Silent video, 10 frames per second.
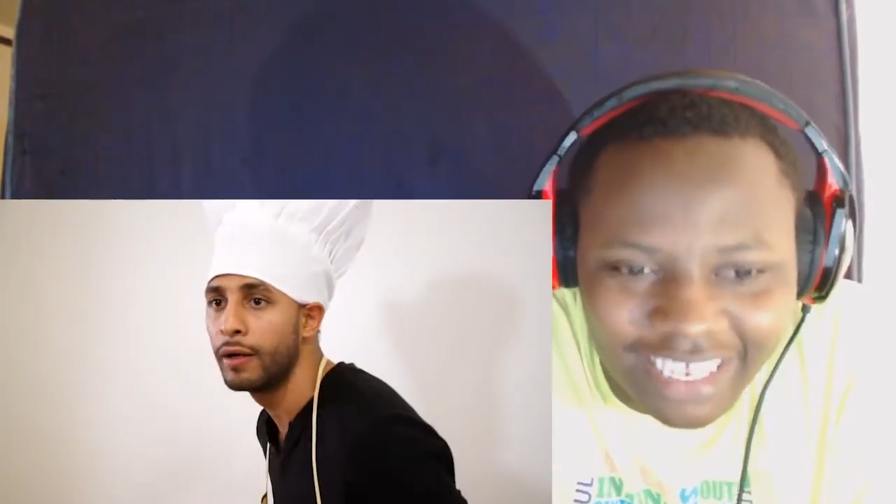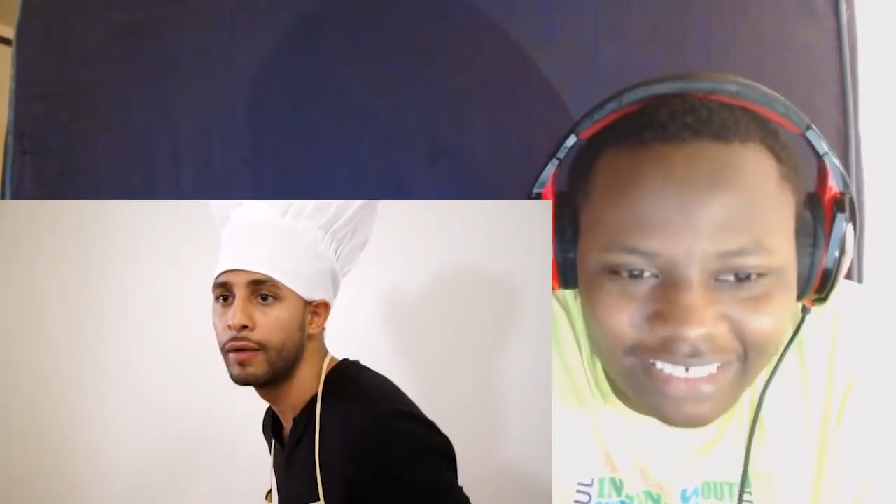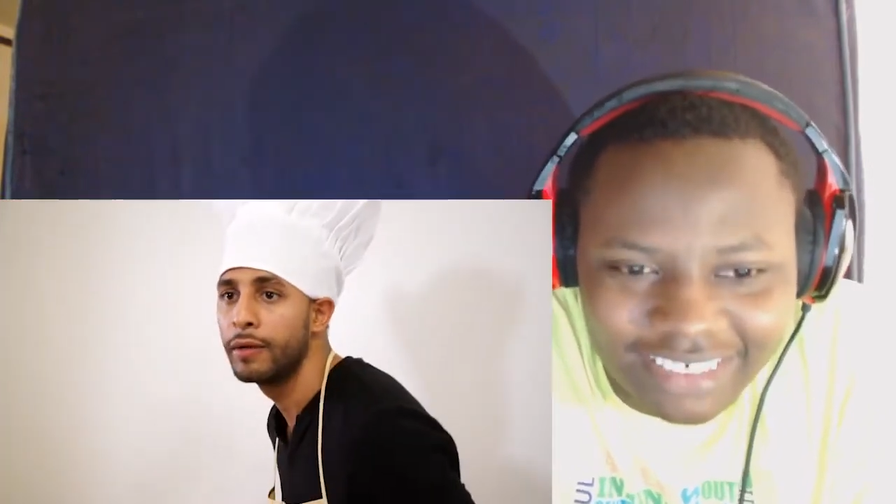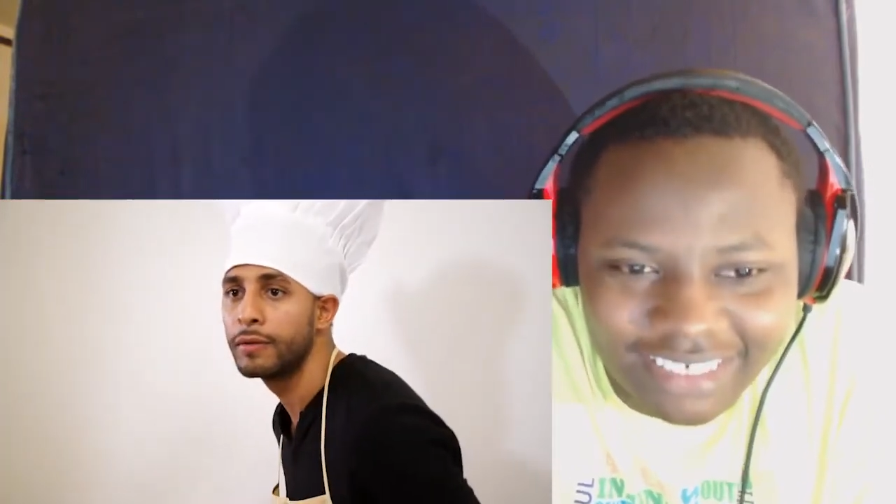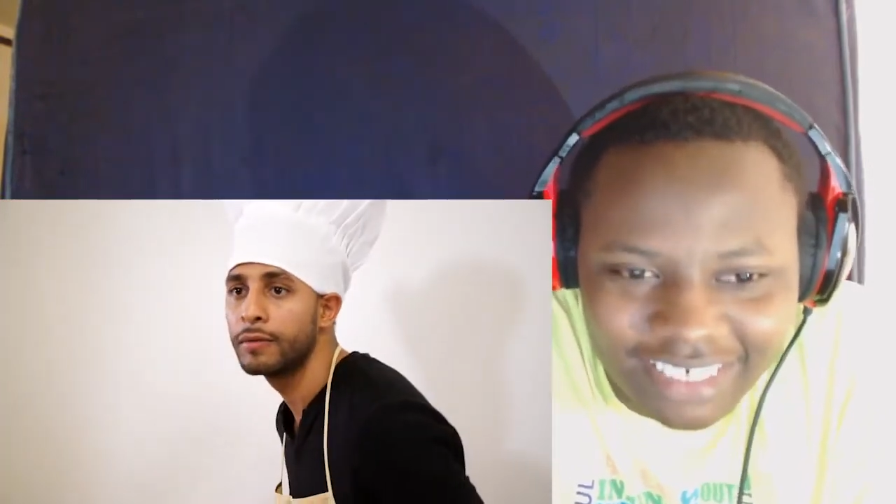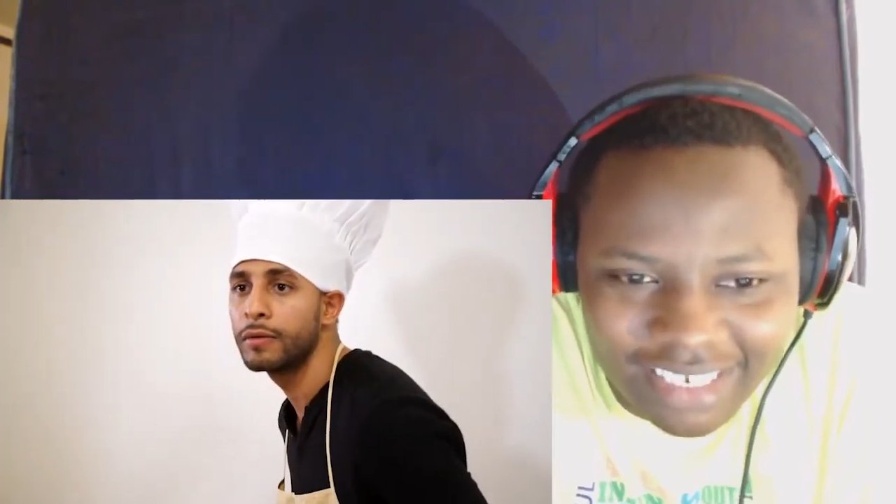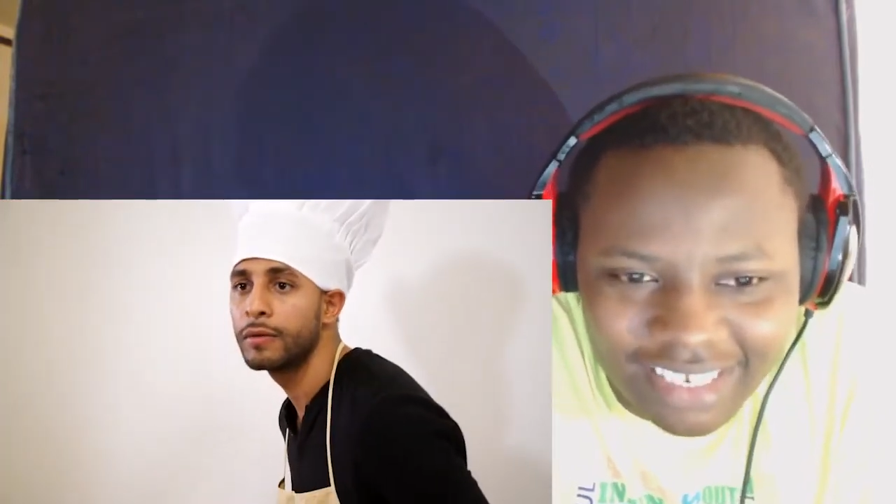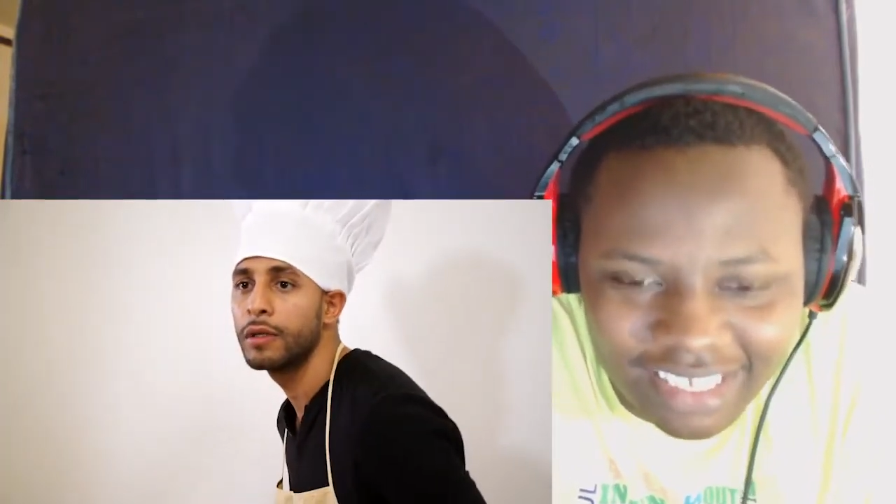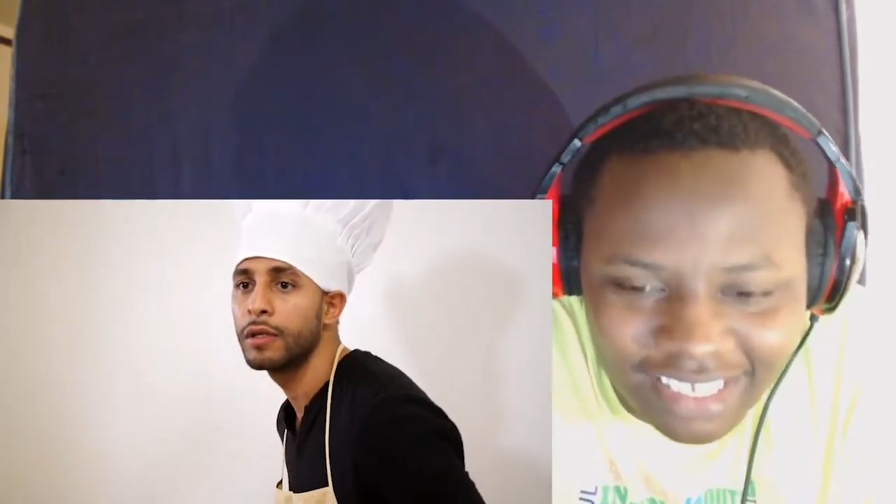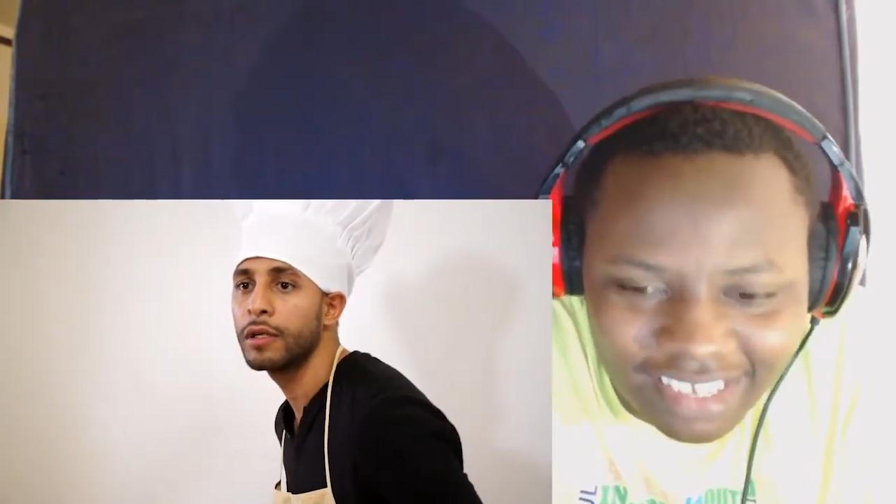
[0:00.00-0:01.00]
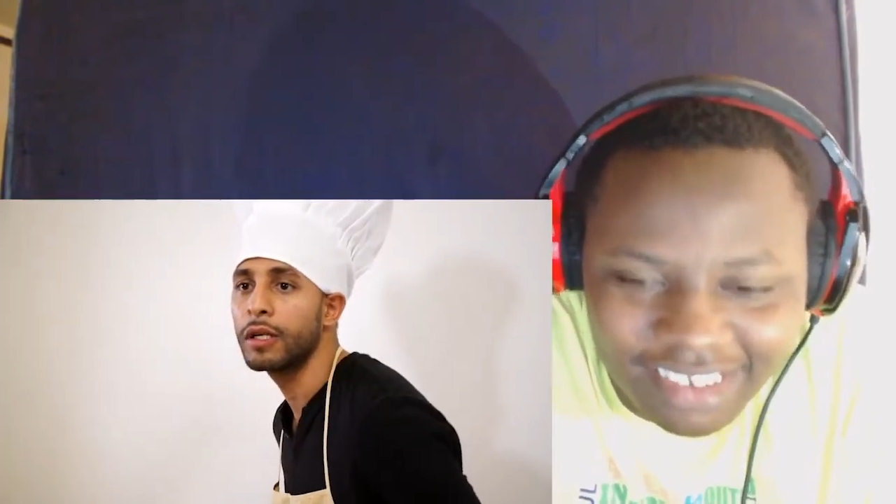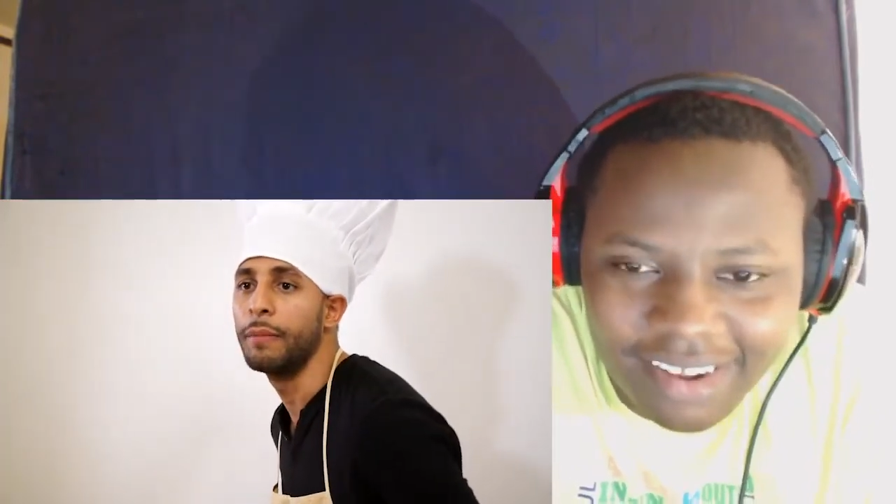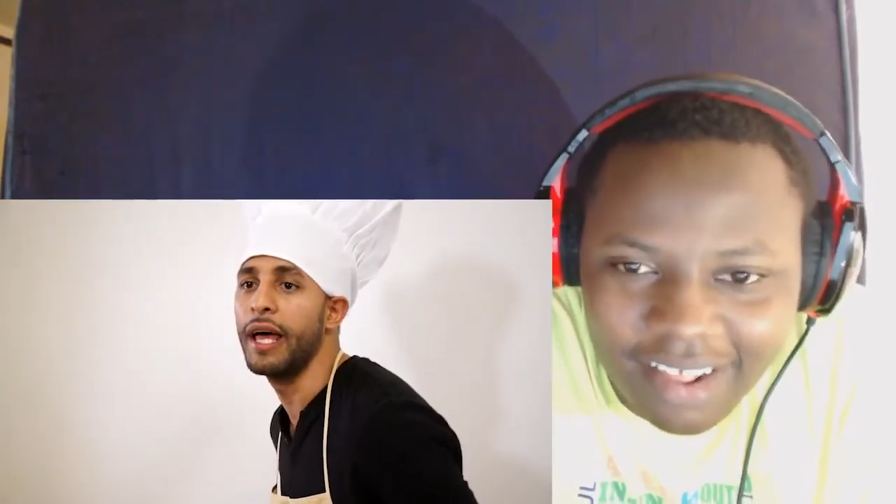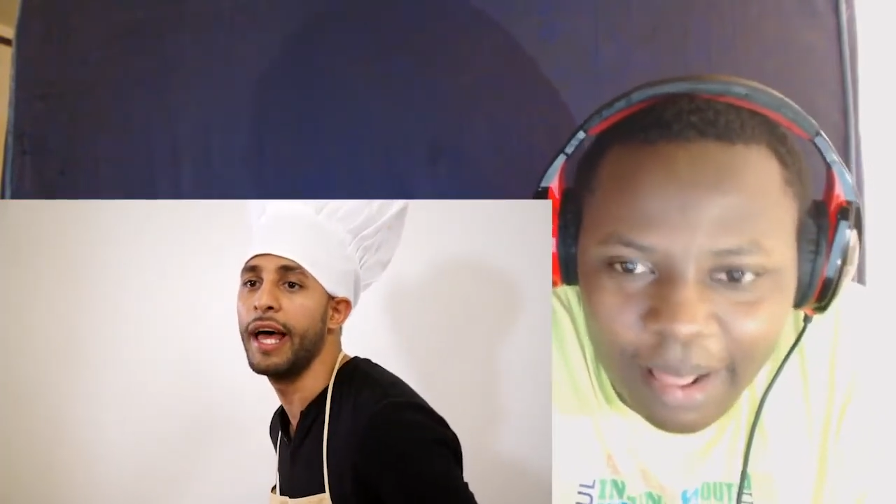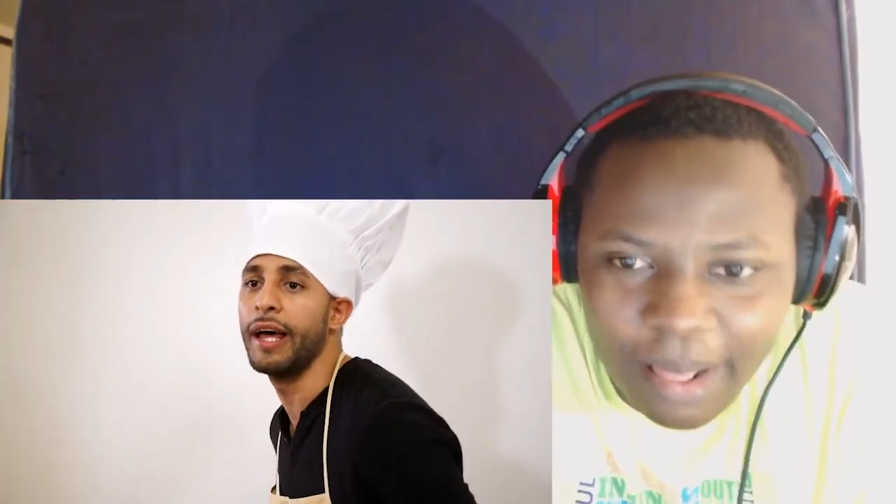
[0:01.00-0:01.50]
that. Come
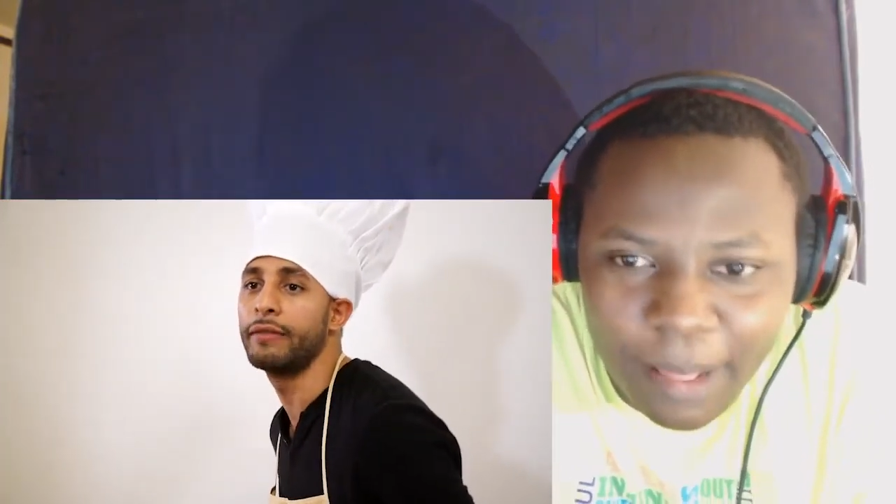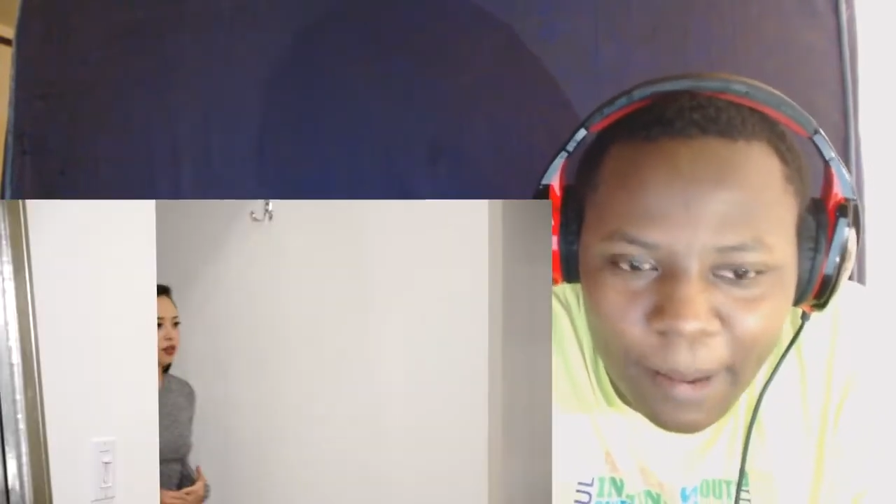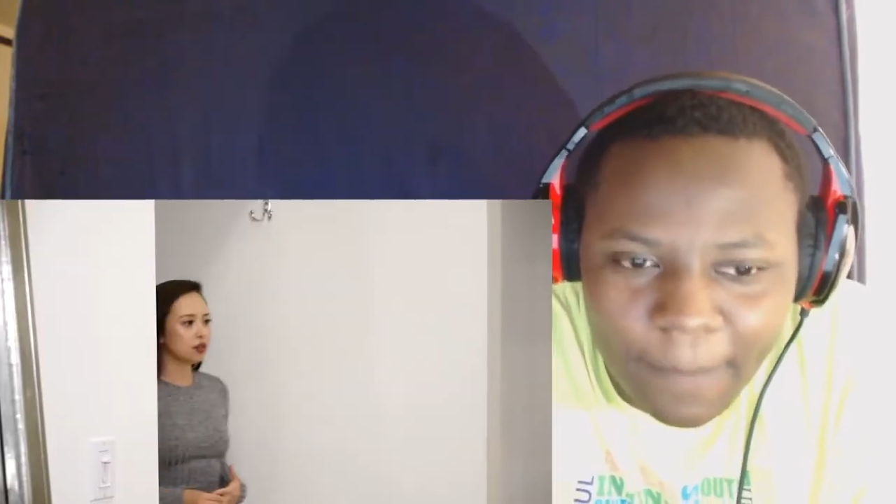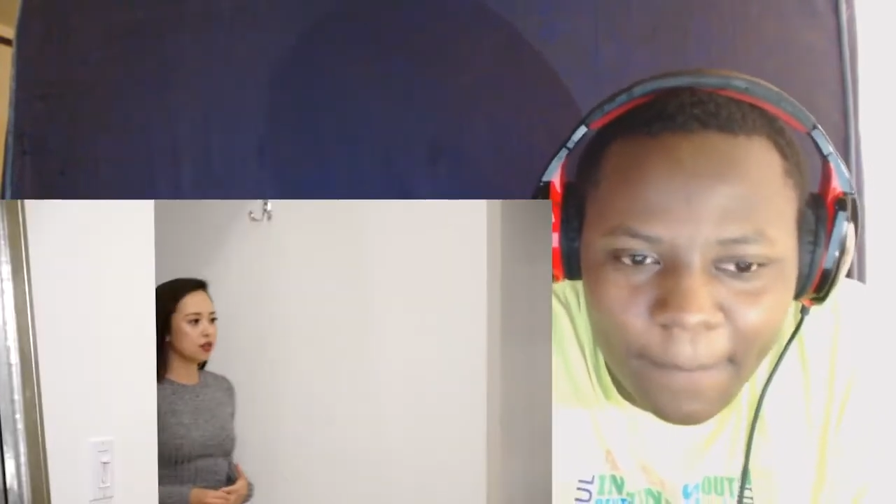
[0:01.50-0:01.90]
in.